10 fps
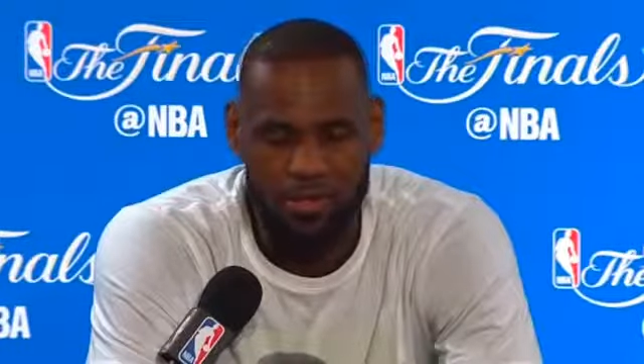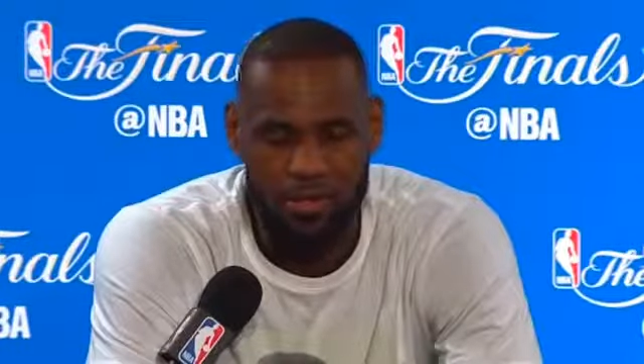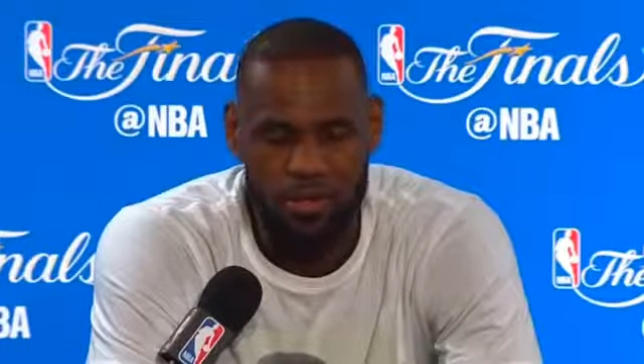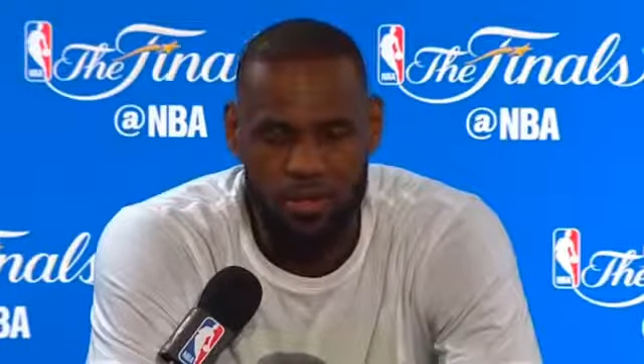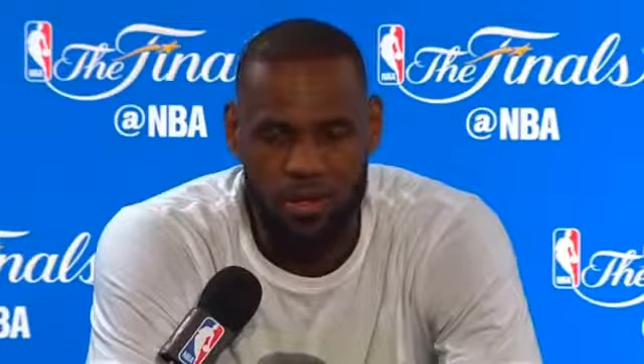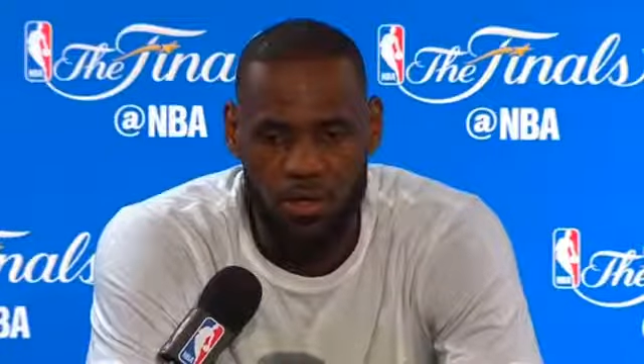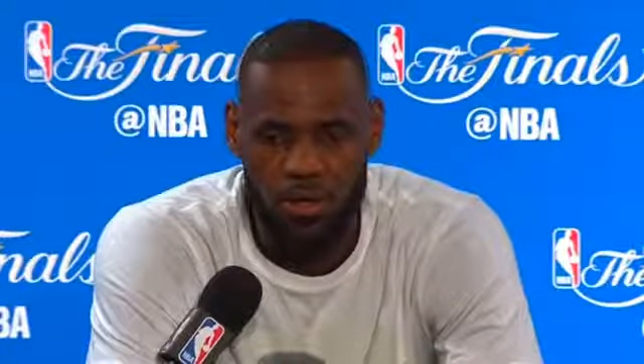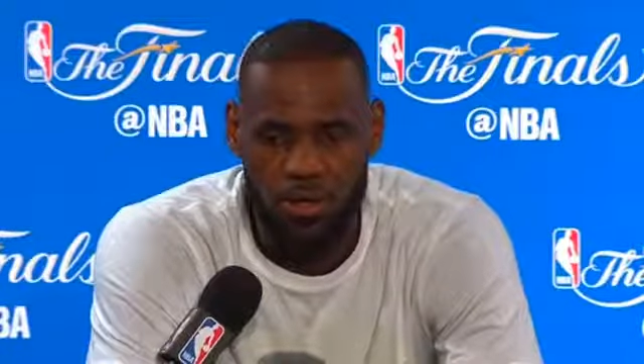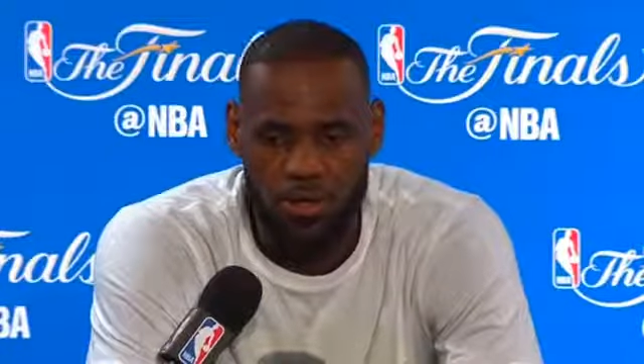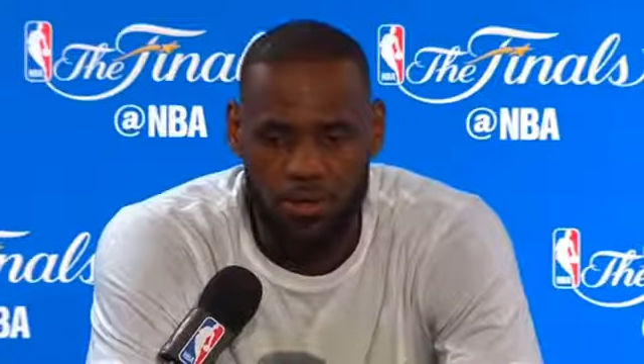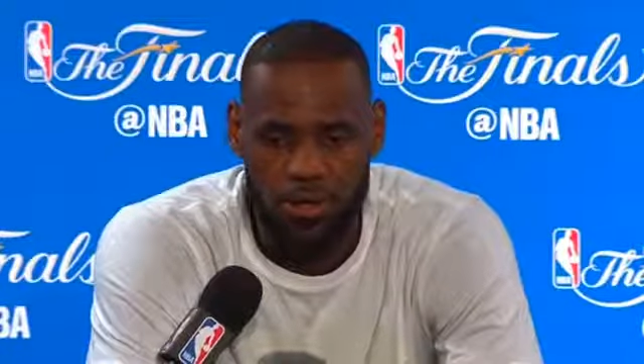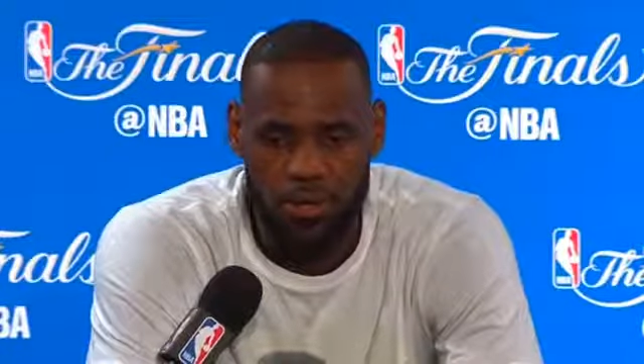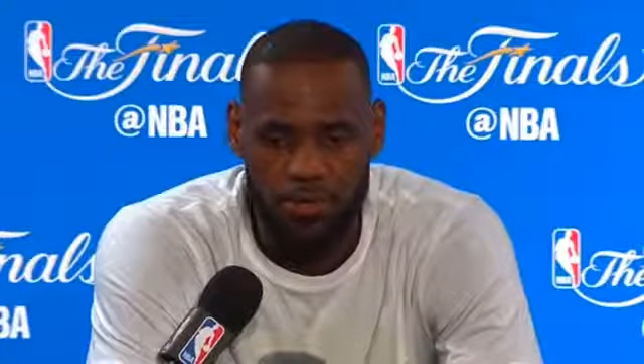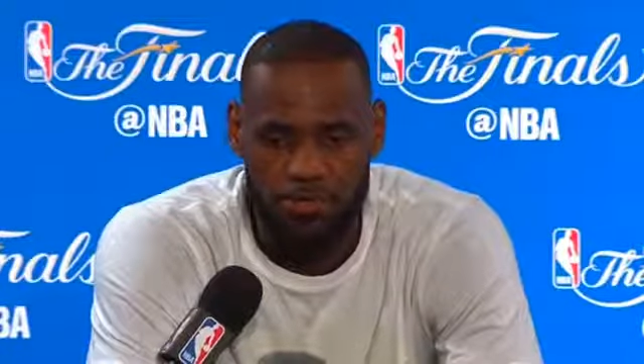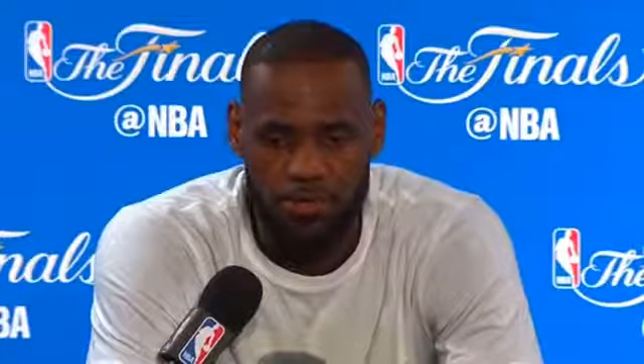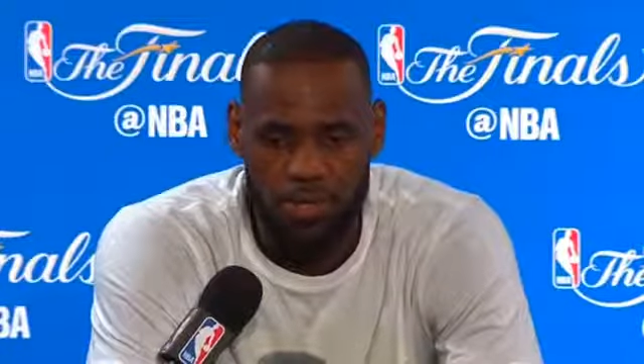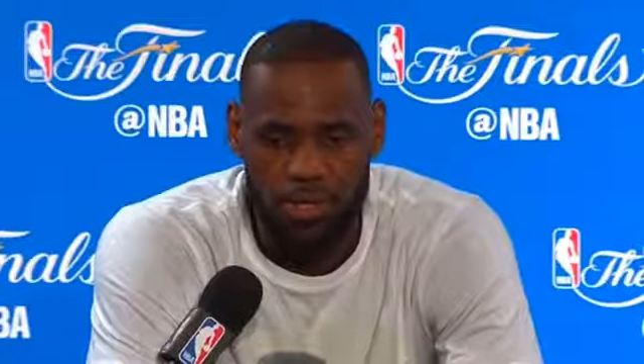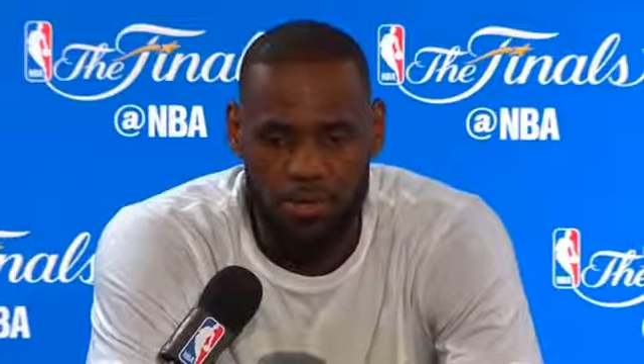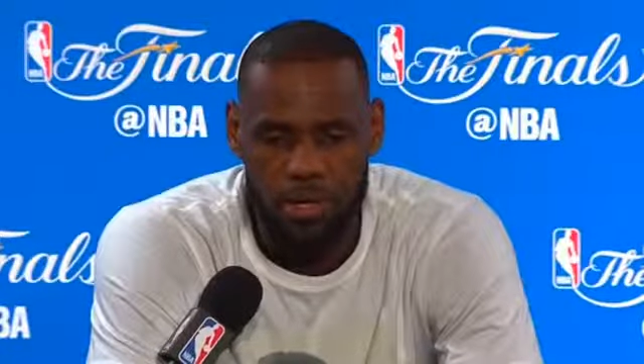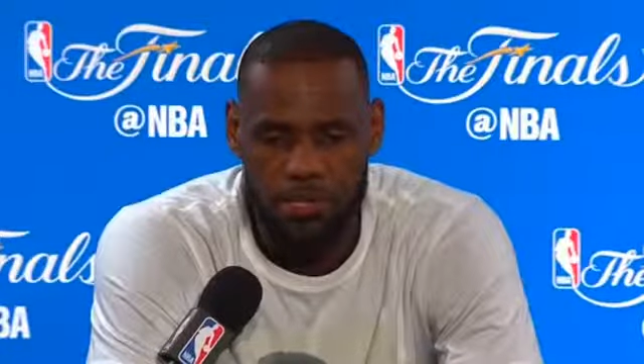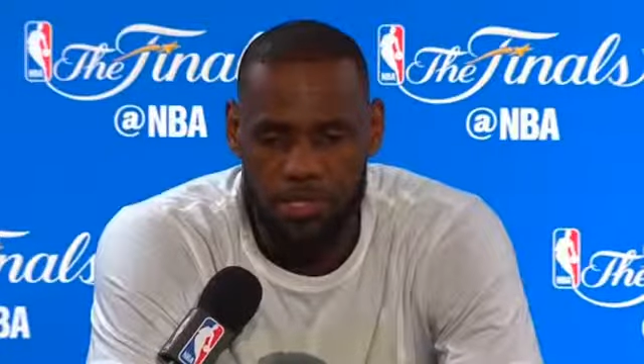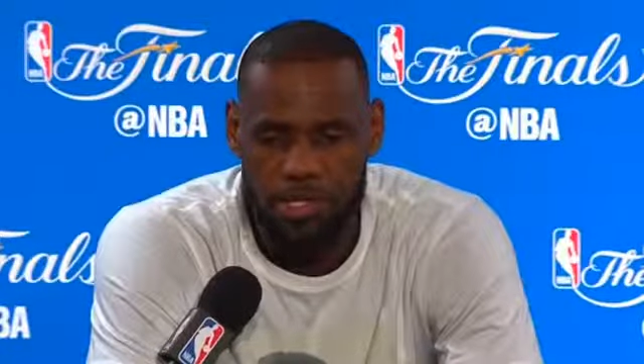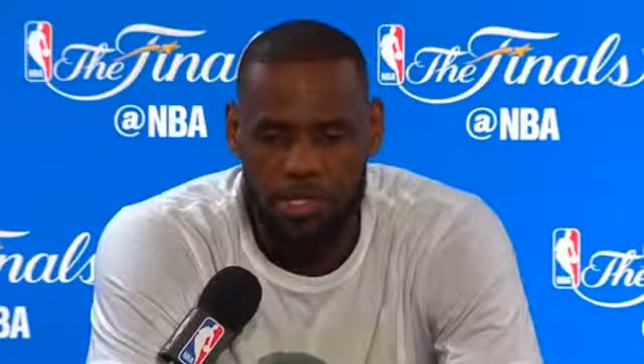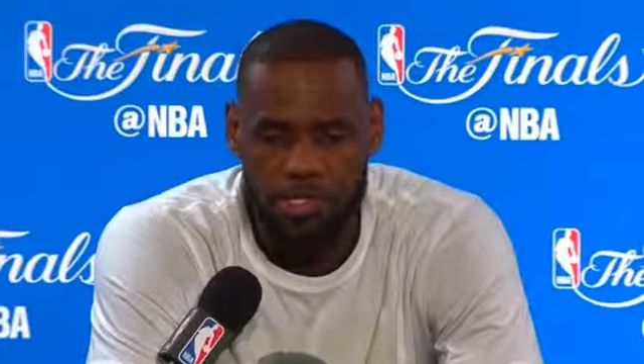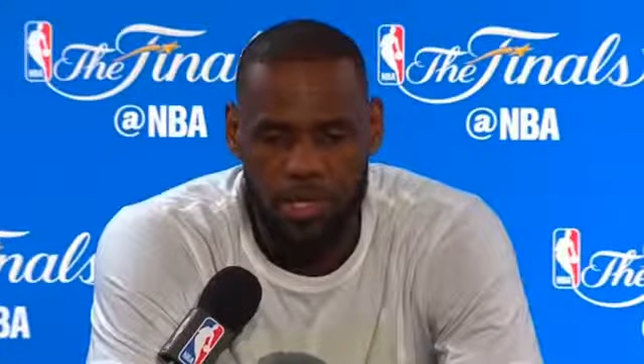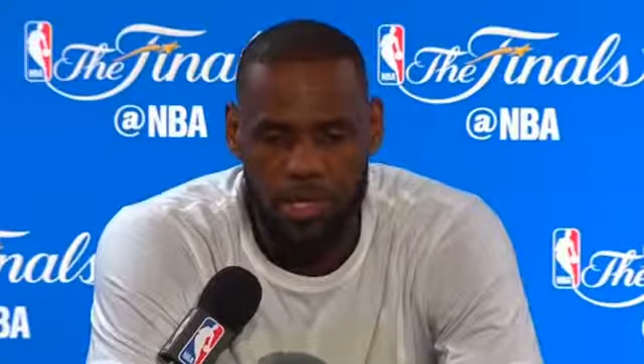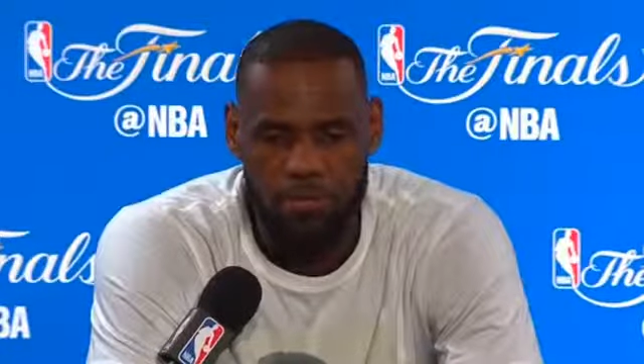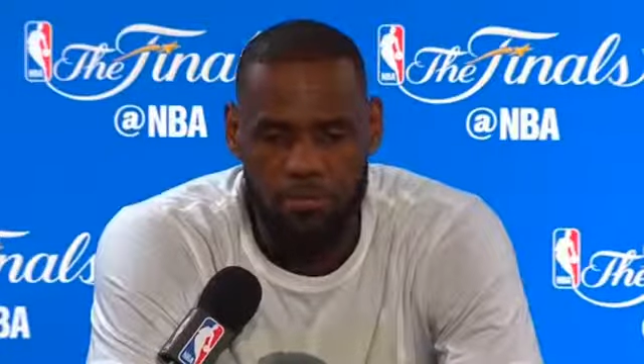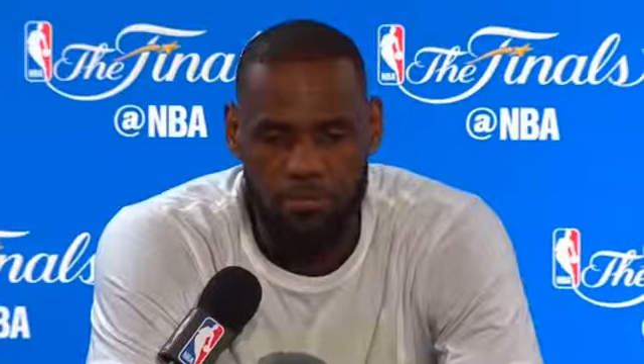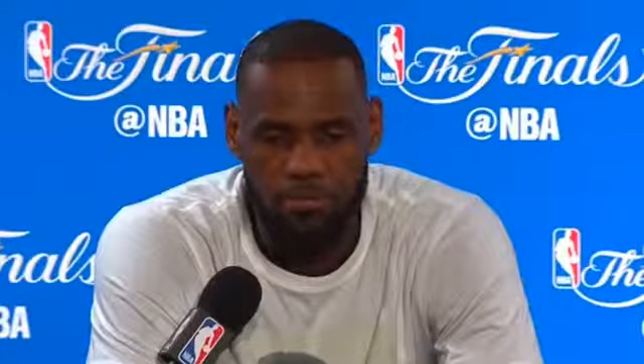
So um, for me to be able just to try to give them the